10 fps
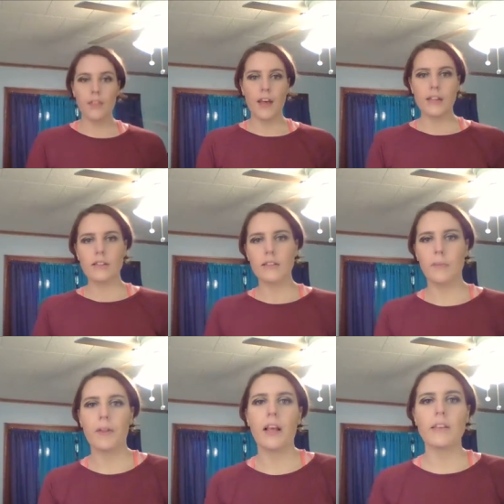Then
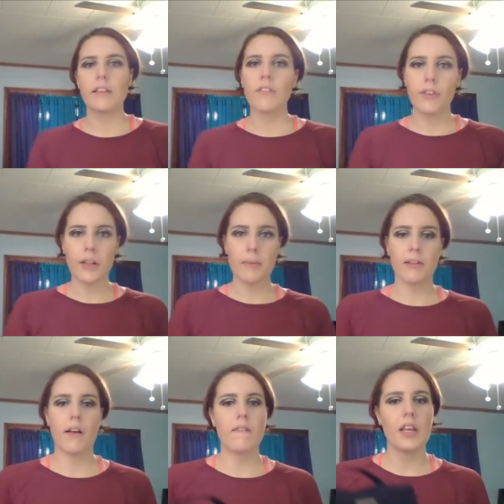something else I've really been
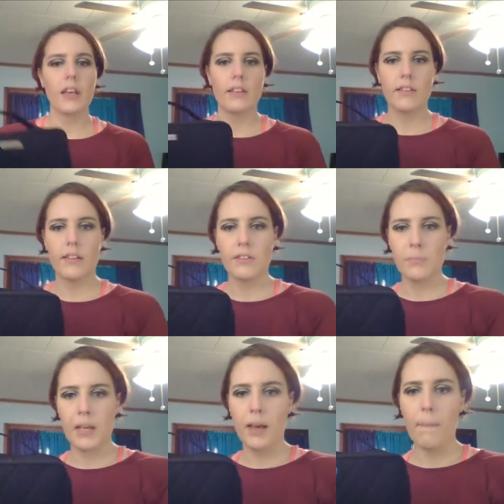loving is this
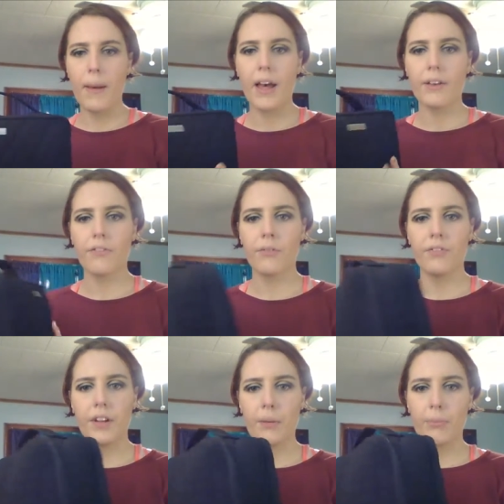makeup bag from
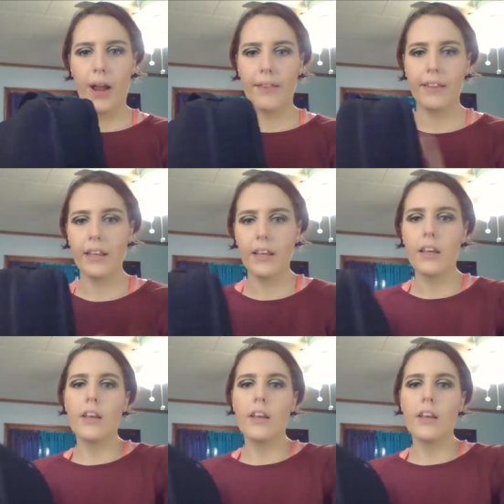Vera Bradley.